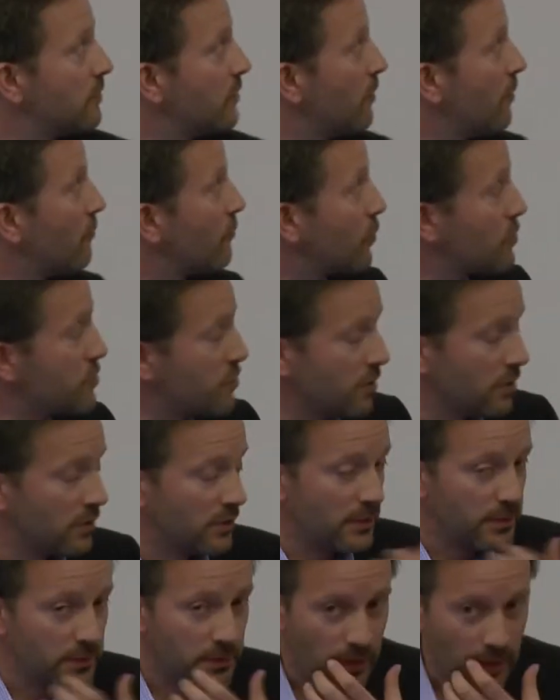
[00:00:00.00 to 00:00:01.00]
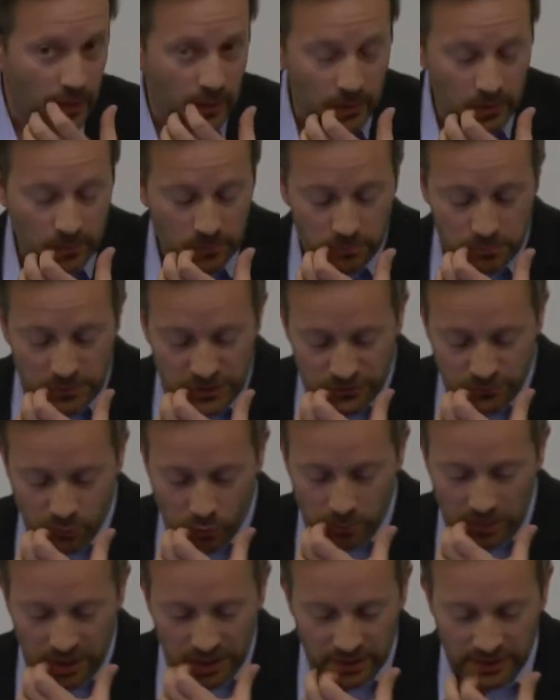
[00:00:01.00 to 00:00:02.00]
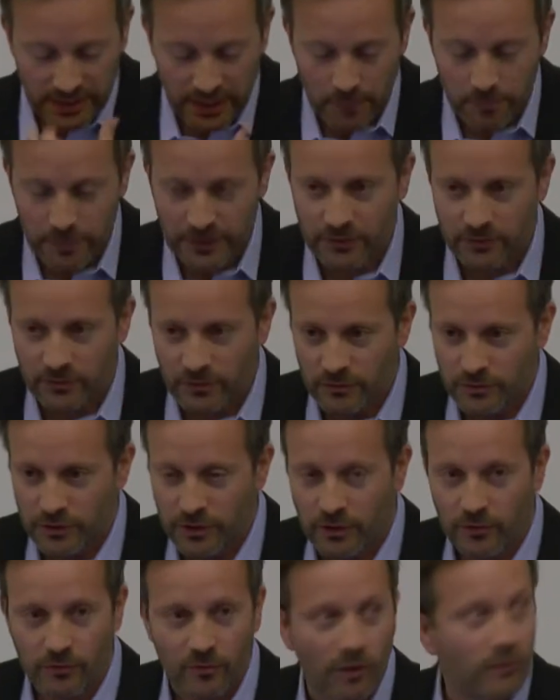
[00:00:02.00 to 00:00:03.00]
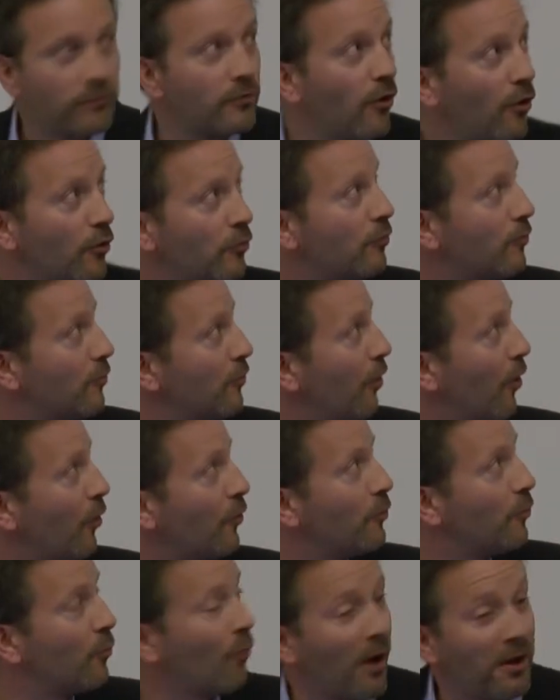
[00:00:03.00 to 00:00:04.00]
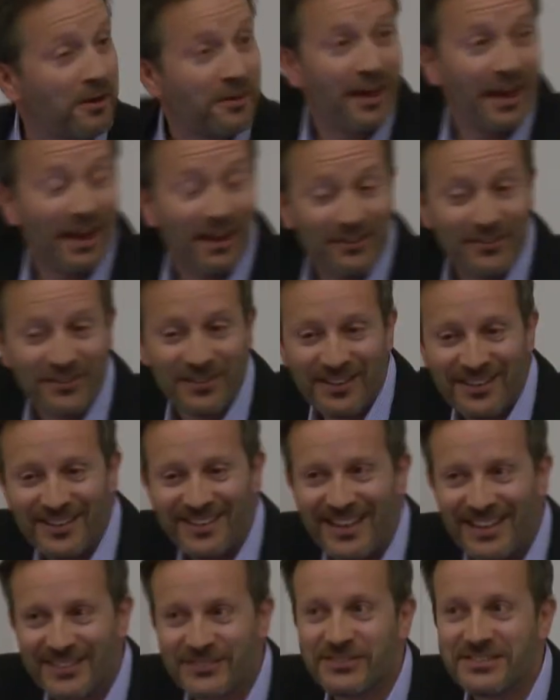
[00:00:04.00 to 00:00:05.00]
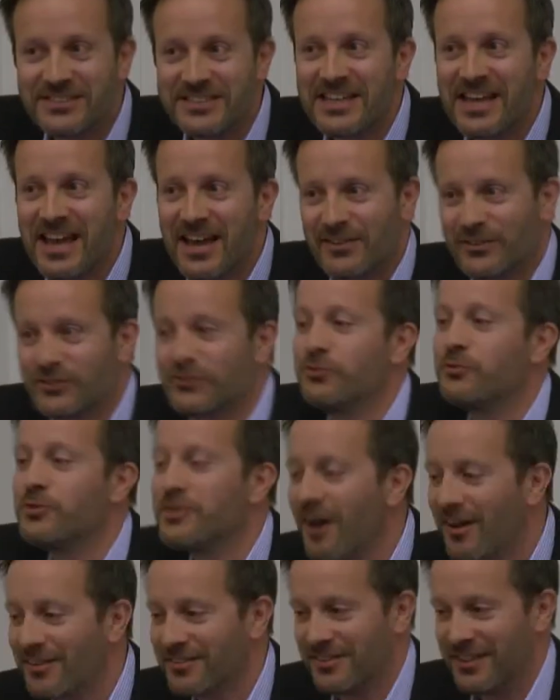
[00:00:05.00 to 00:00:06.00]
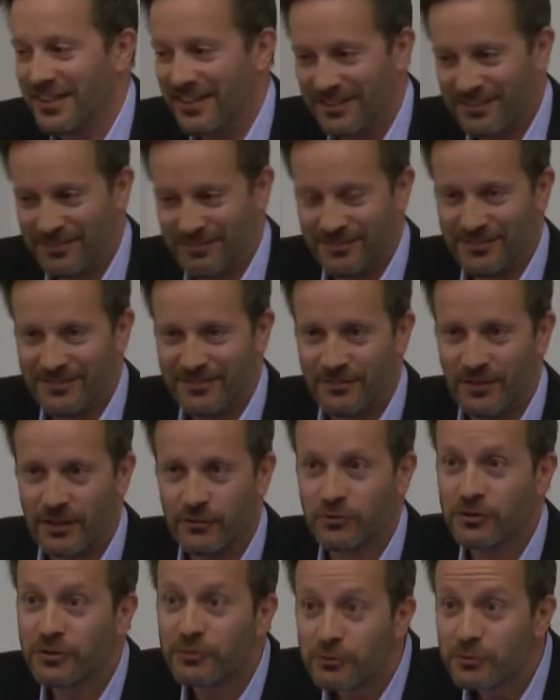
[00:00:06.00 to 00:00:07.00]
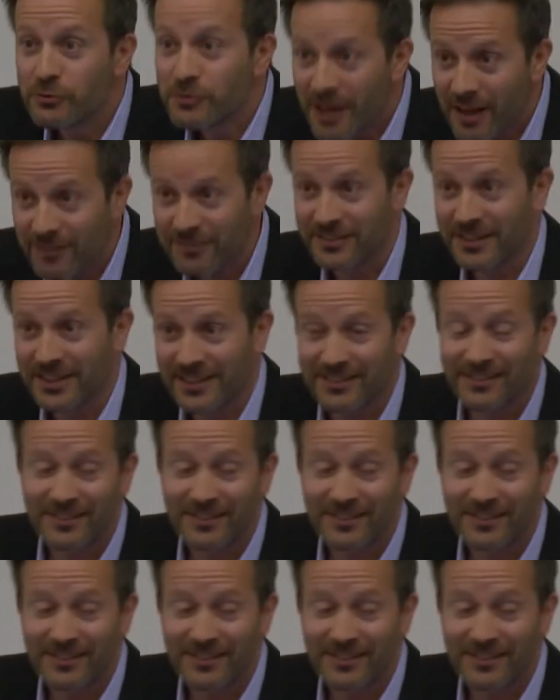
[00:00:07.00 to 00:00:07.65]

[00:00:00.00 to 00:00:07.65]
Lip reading: Fortunately, misformatted here. But, on one end, it's DN, it's do nothing, right? You can do nothing.